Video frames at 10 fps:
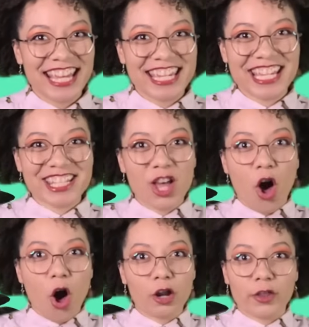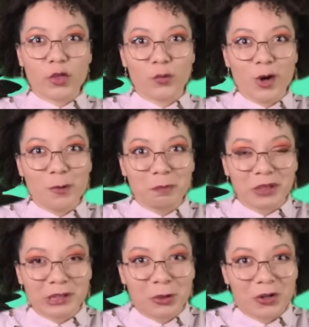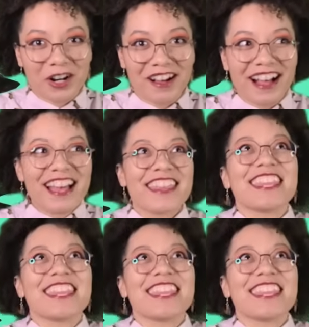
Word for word: is Arthropleura,